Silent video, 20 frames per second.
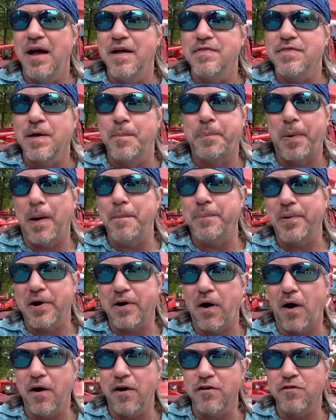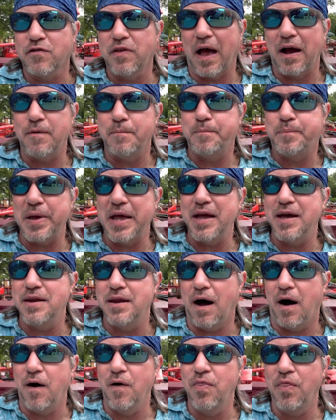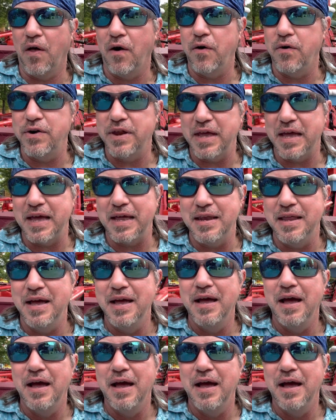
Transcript: the bumper cars that are being unloaded,